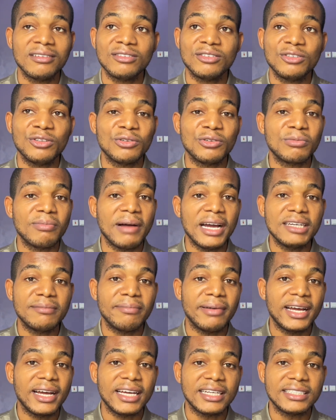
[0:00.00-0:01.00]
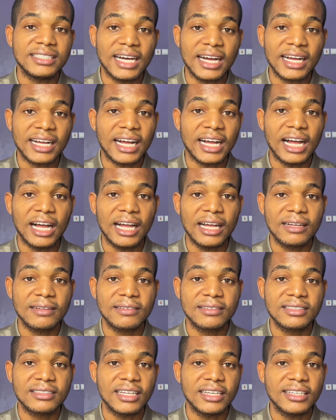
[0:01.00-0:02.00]
you might buy a tanker,
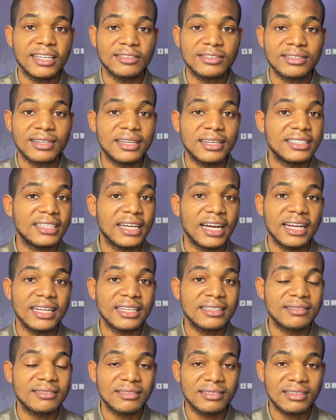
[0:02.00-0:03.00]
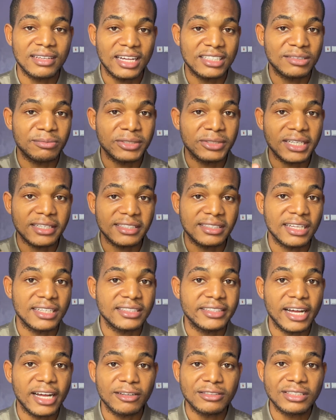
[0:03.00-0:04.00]
10,000 liter, as much as
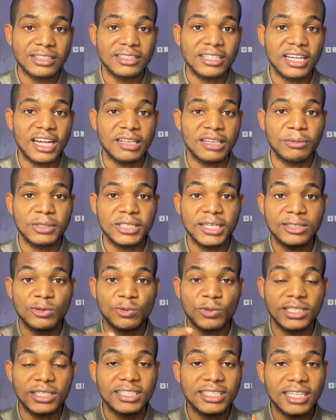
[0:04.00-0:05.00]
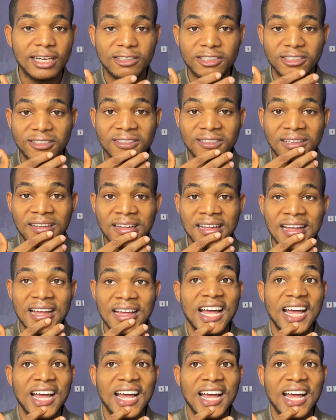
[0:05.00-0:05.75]
10,000, as much as 20,000.